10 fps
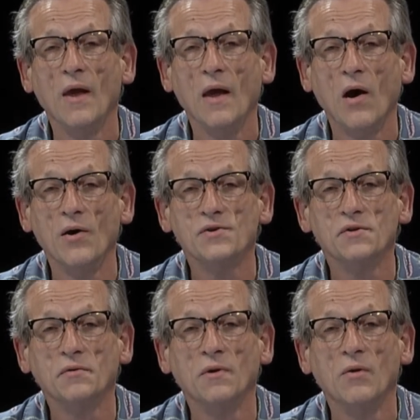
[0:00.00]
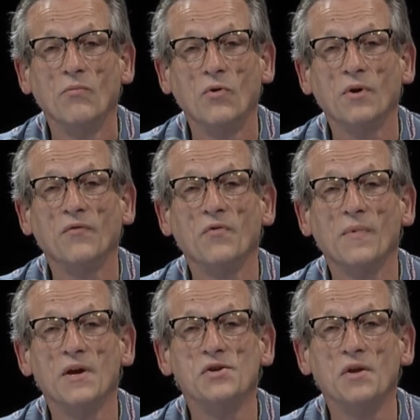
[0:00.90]
Also, more
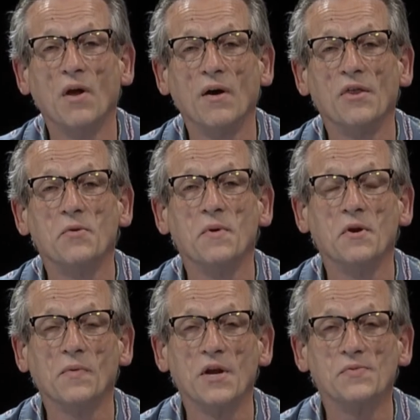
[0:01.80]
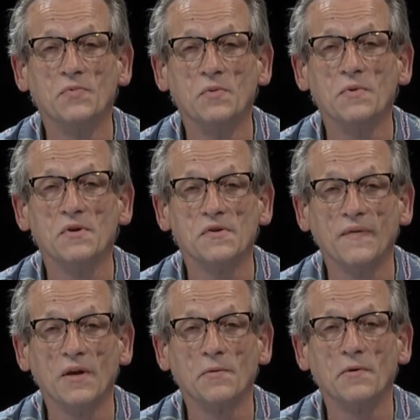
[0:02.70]
information on the community rights movement is
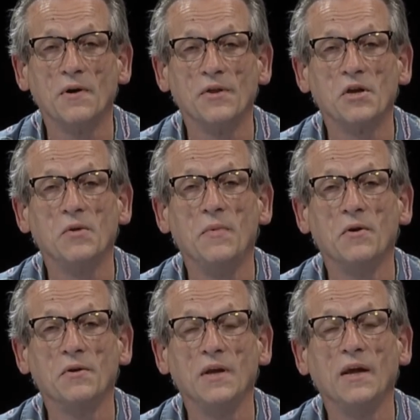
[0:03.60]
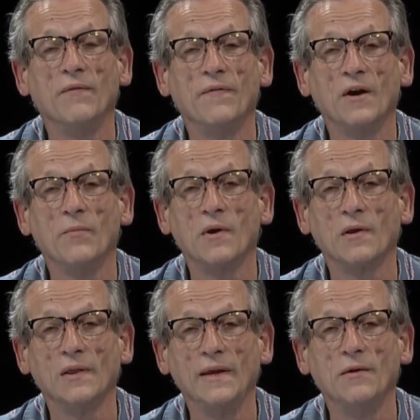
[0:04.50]
available on the Community
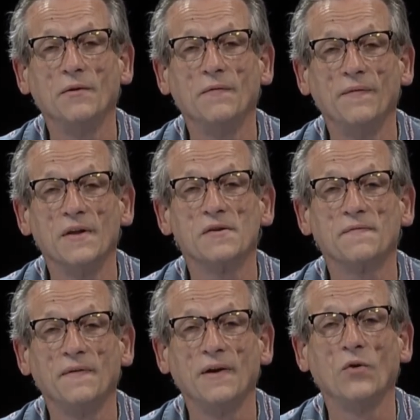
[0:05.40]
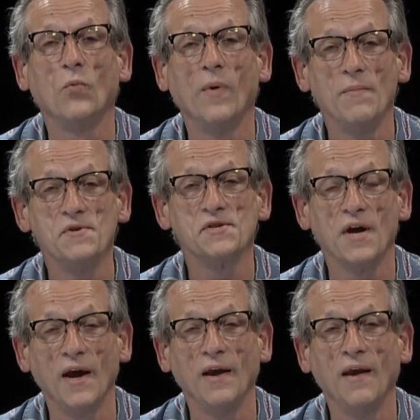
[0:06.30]
Environmental Legal Defense Fund
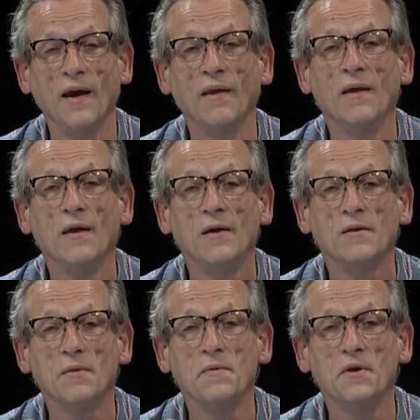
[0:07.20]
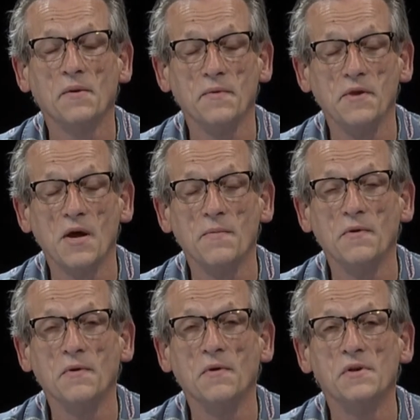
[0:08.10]
website at
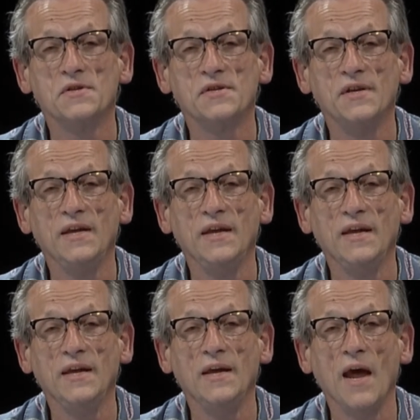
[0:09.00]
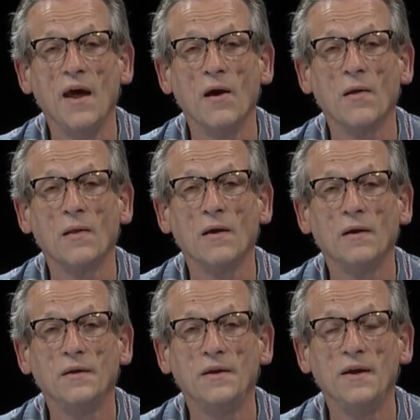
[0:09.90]

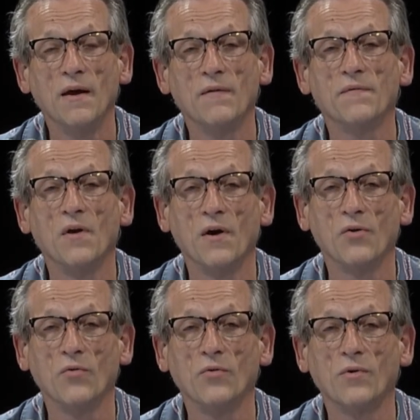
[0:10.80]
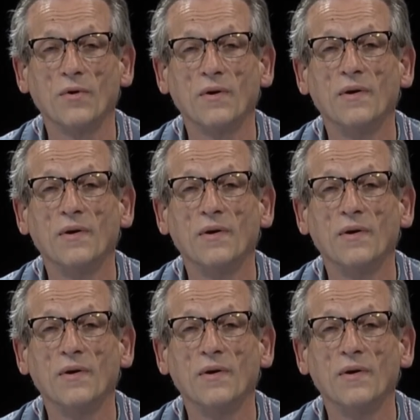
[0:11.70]
www.celdf.org.